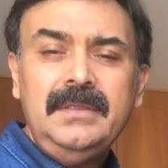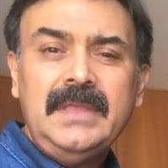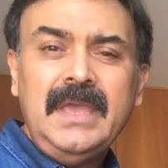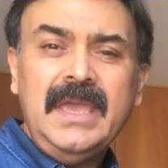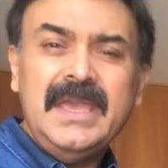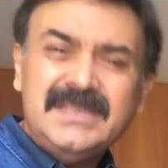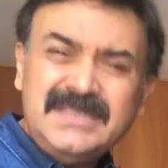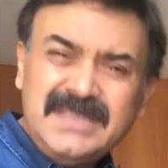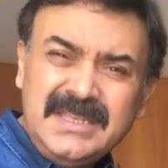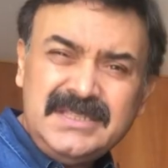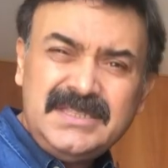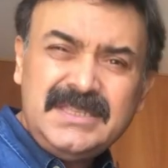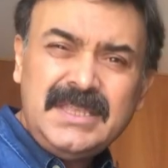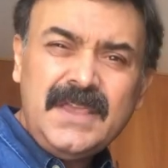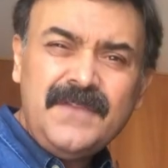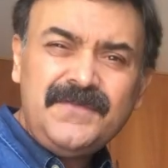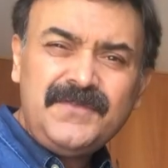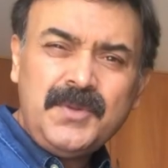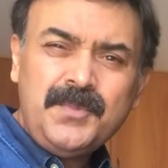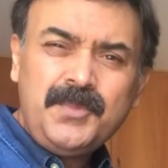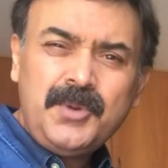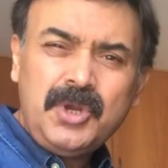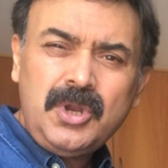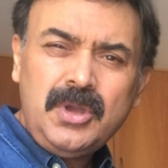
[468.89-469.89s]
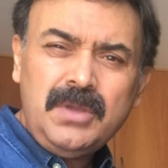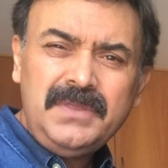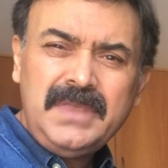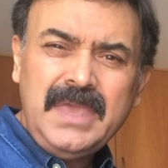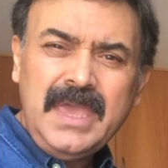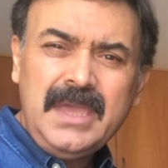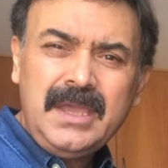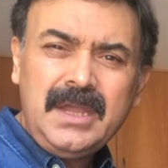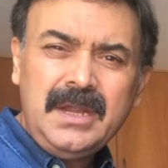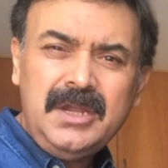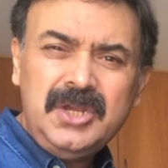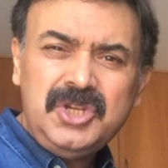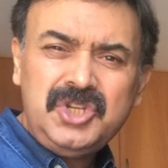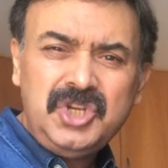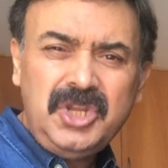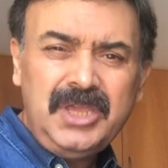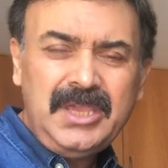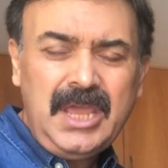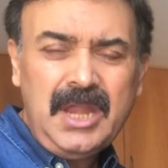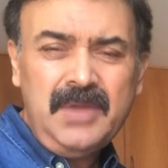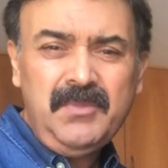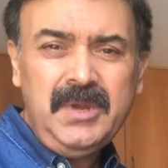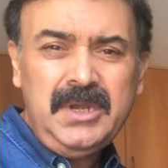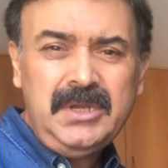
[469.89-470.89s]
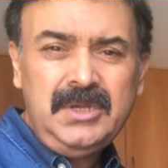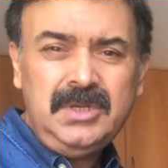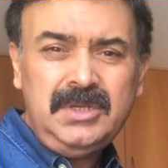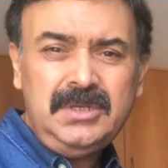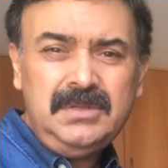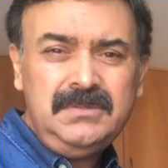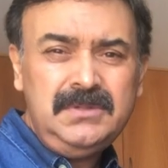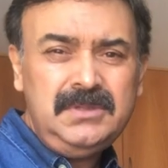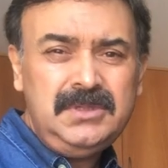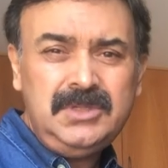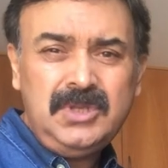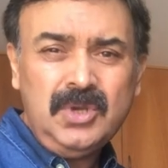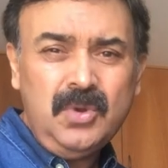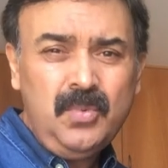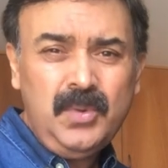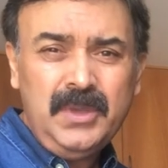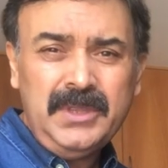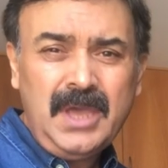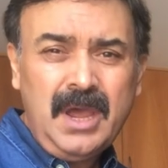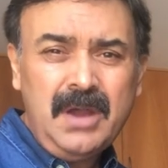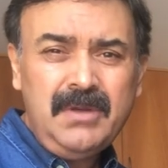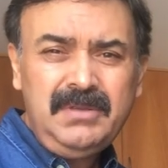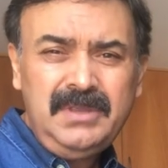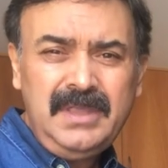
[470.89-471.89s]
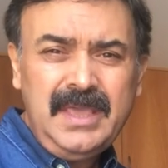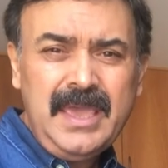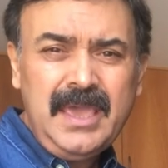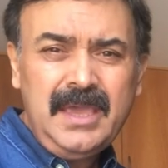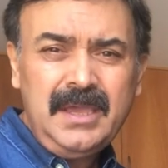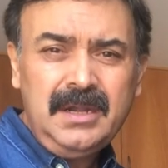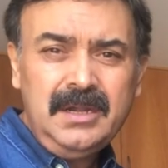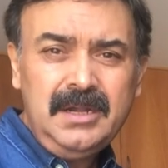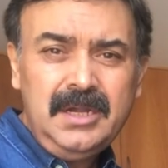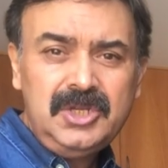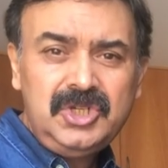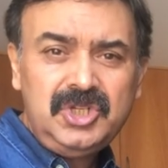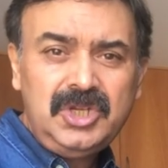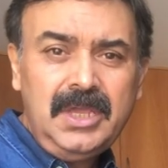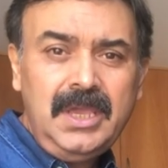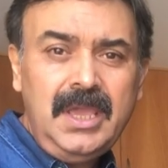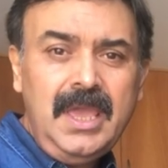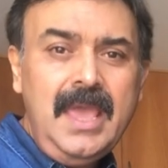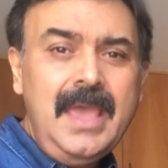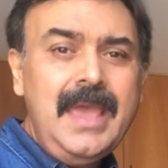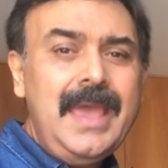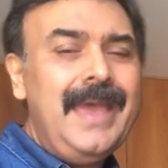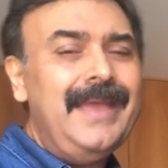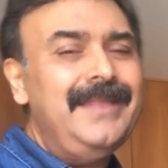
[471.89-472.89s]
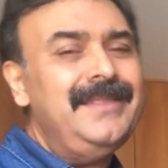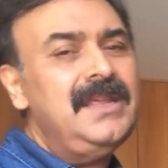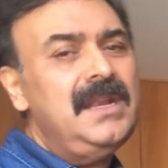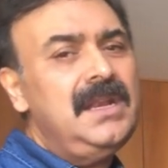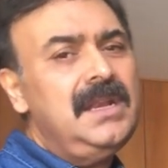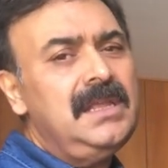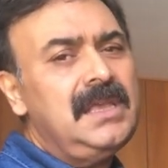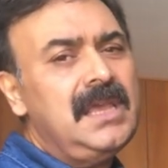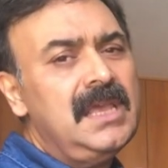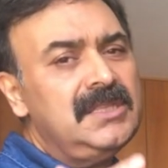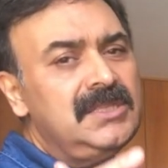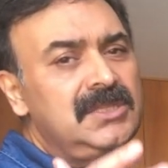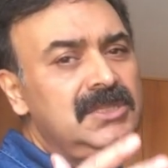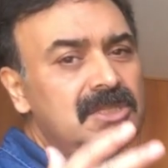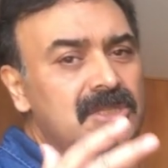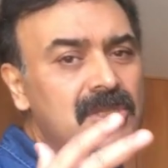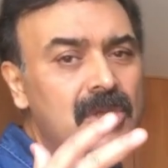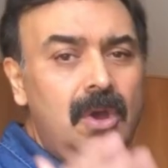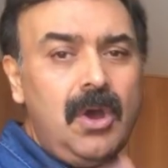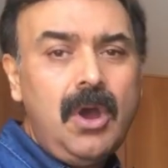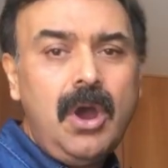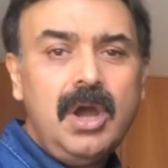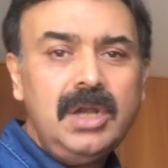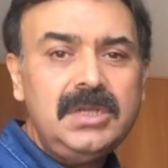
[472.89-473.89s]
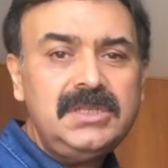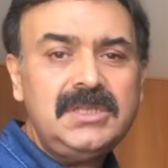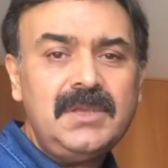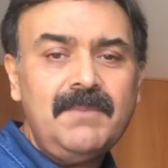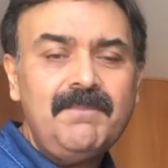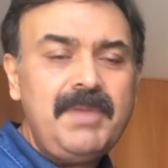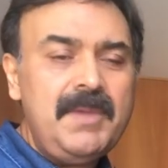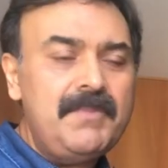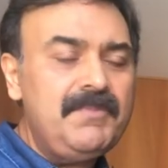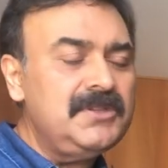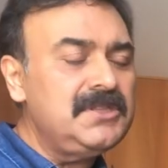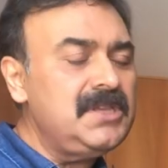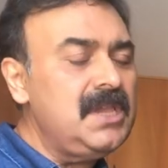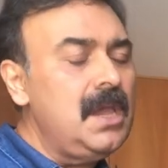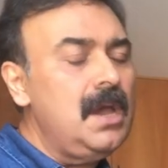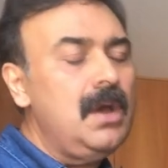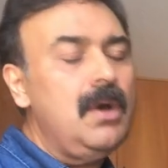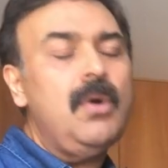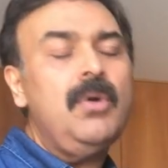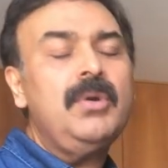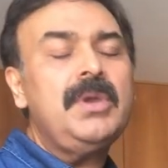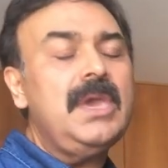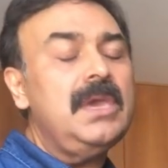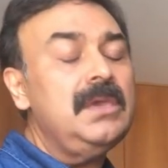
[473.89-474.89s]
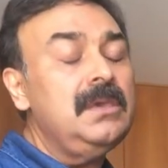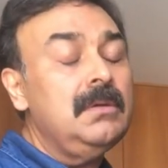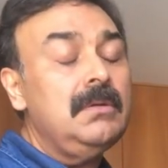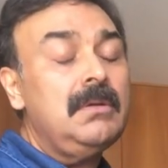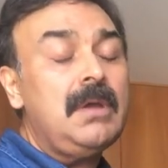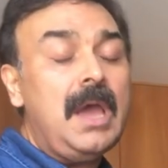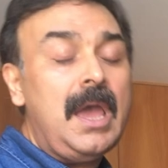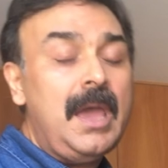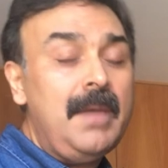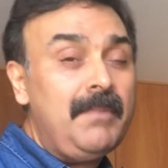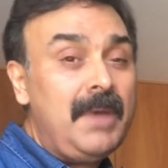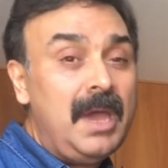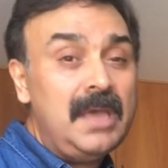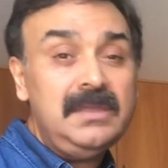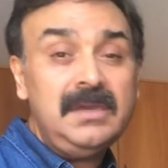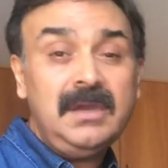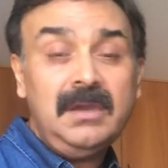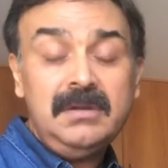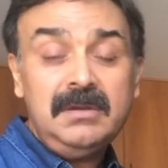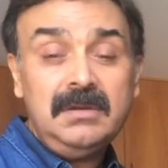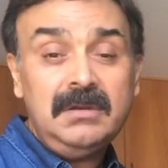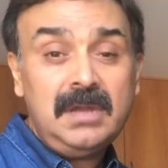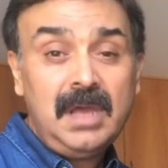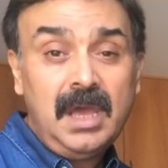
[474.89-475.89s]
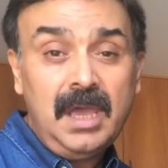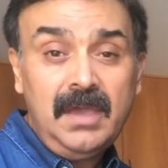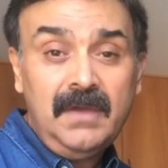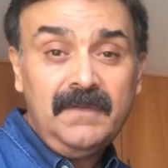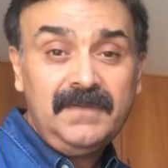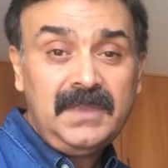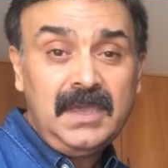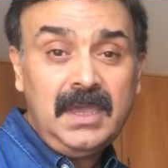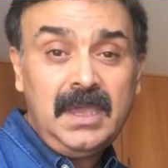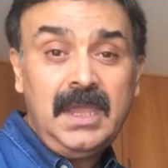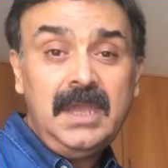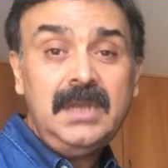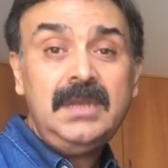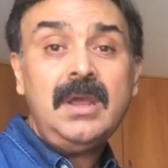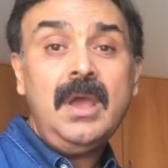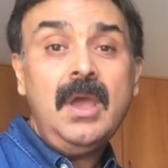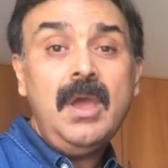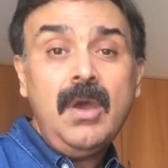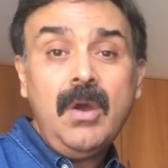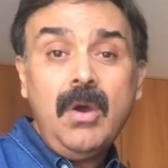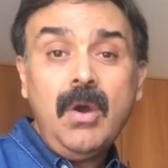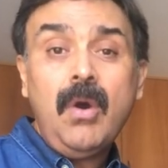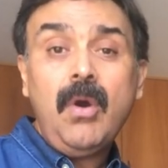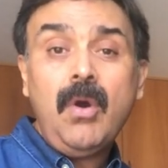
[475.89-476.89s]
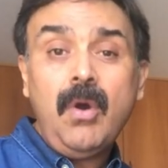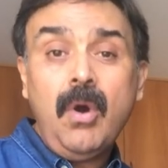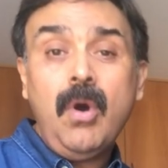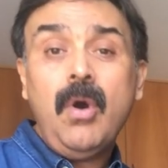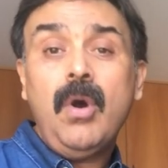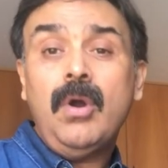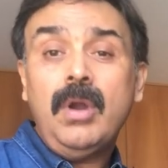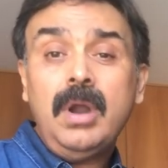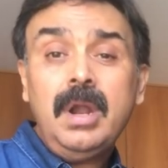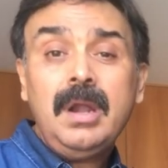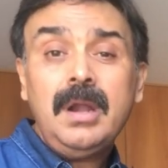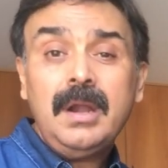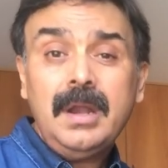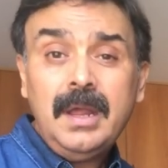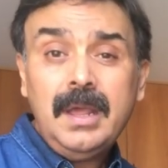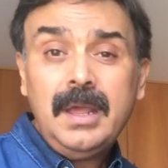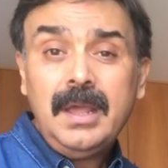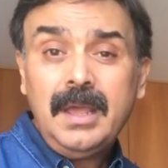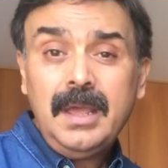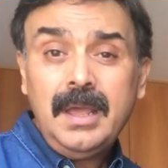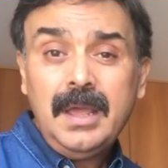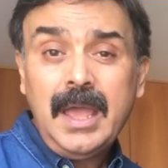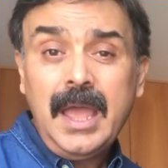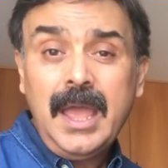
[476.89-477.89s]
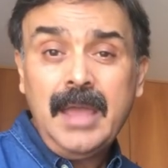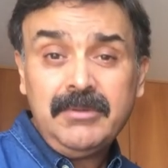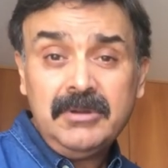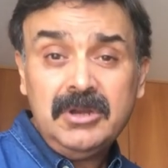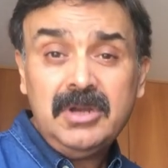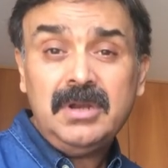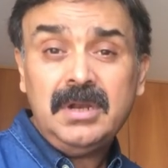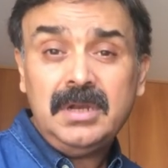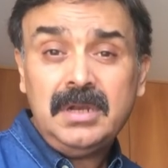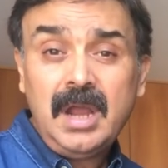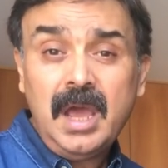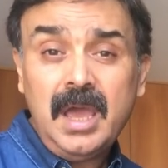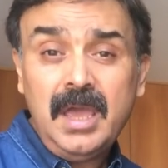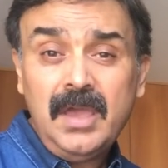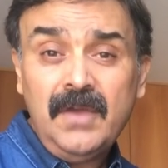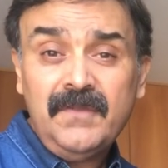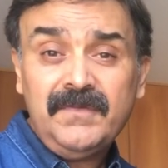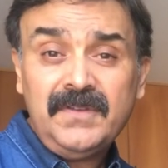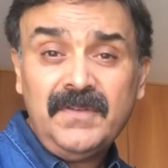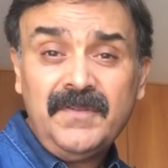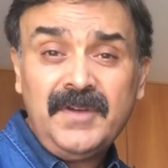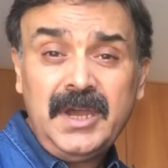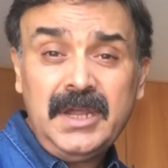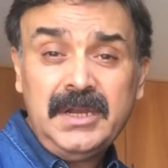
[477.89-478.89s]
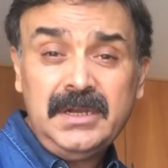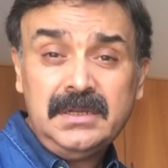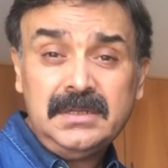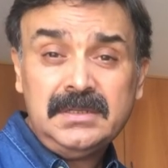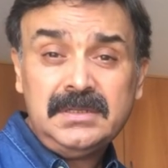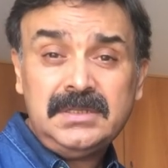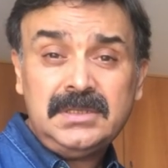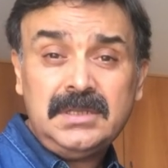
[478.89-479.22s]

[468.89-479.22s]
Is it safe to put on the air conditioning? Can we do without the air conditioning? And then it gets so hot, some people say, okay, you know, I'm either going to die of the heat or I'm going to die of the virus.